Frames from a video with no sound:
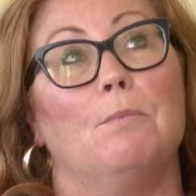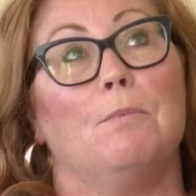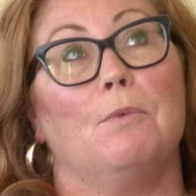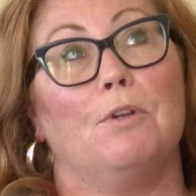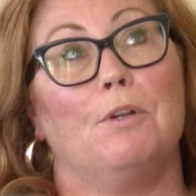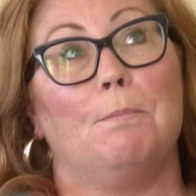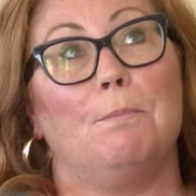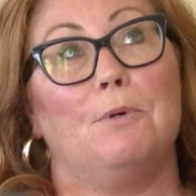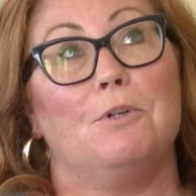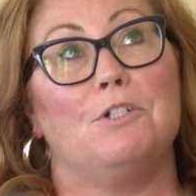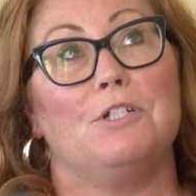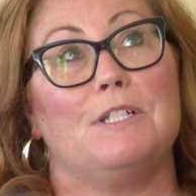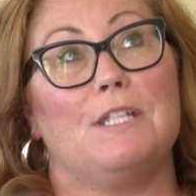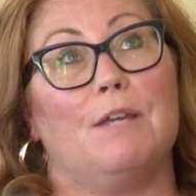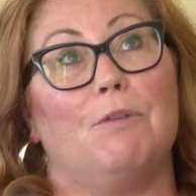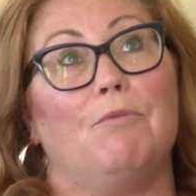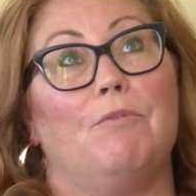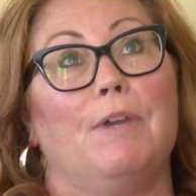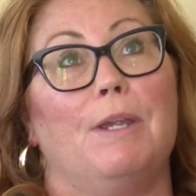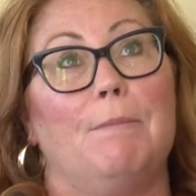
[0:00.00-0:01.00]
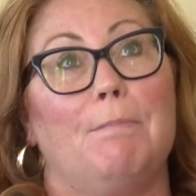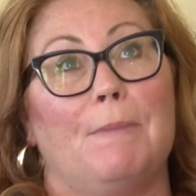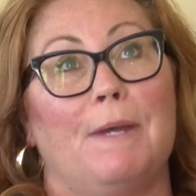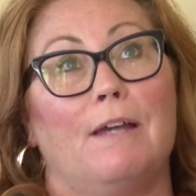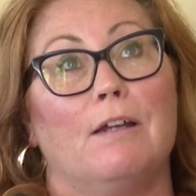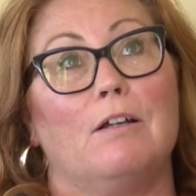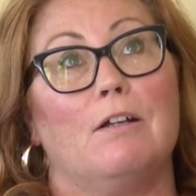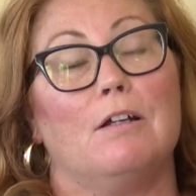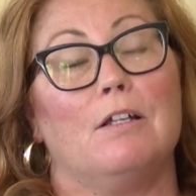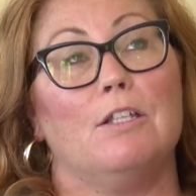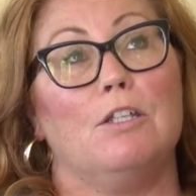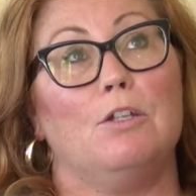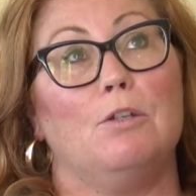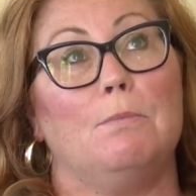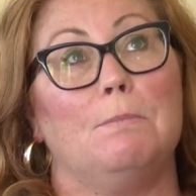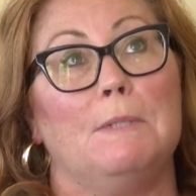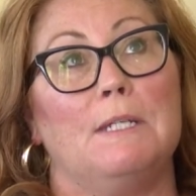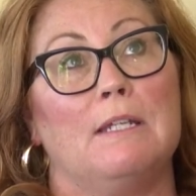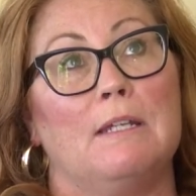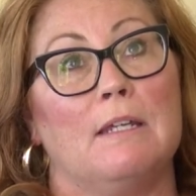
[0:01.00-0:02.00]
I'm going to push that right back on you
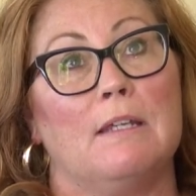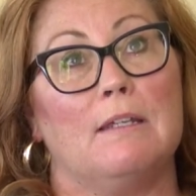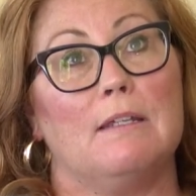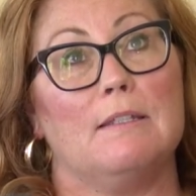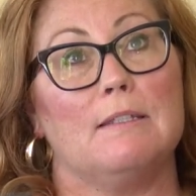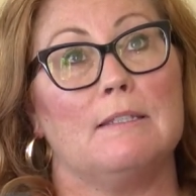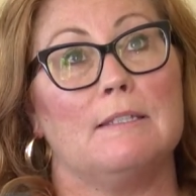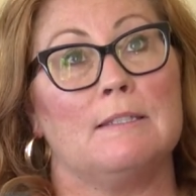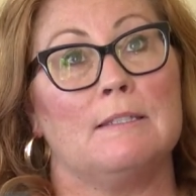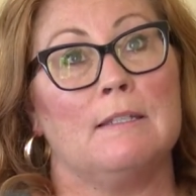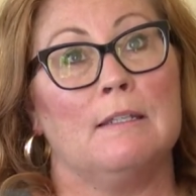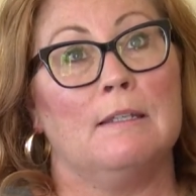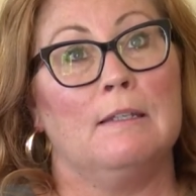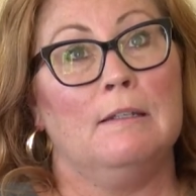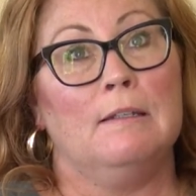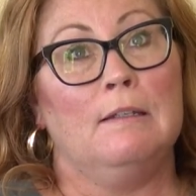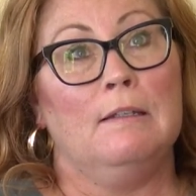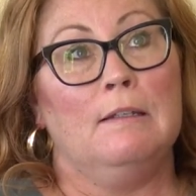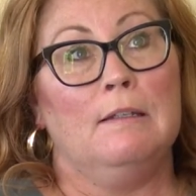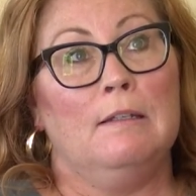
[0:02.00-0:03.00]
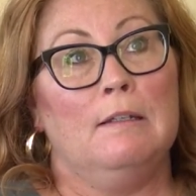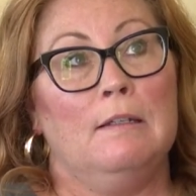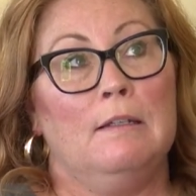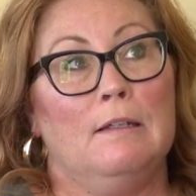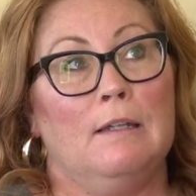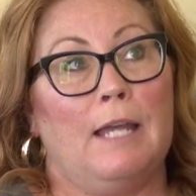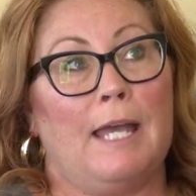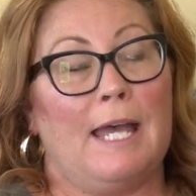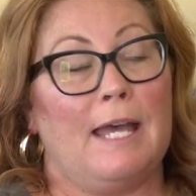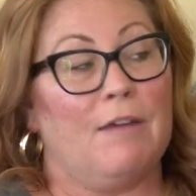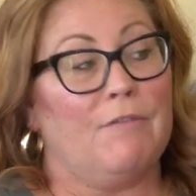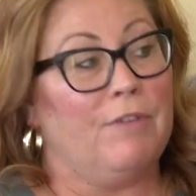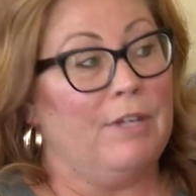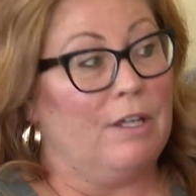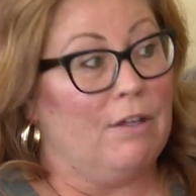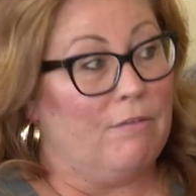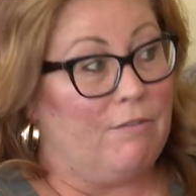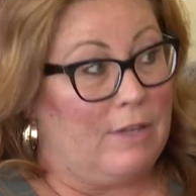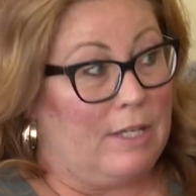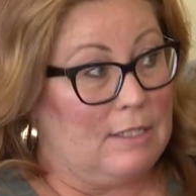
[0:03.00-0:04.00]
because
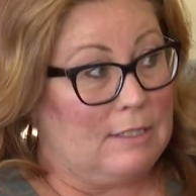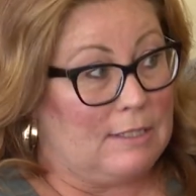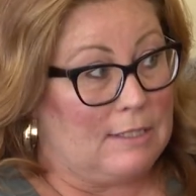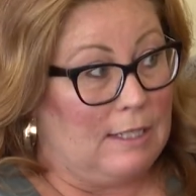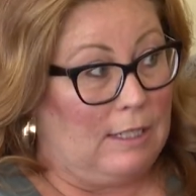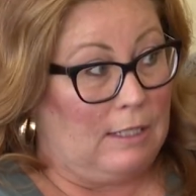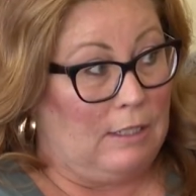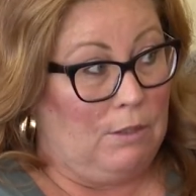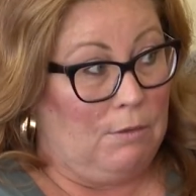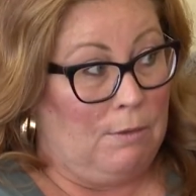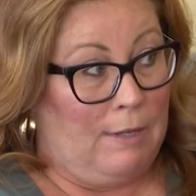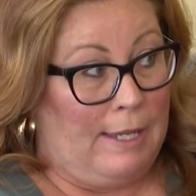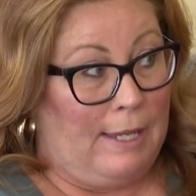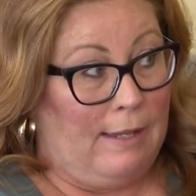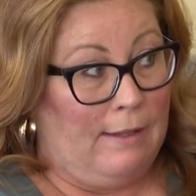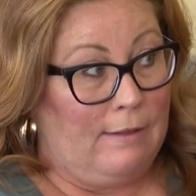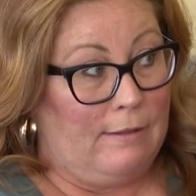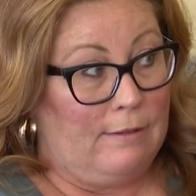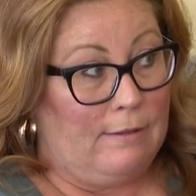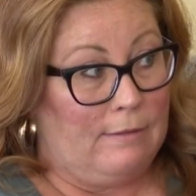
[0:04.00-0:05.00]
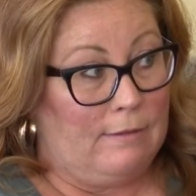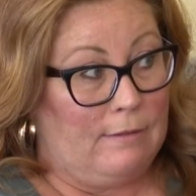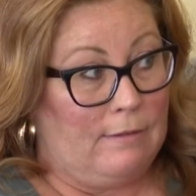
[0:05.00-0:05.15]
having events like you had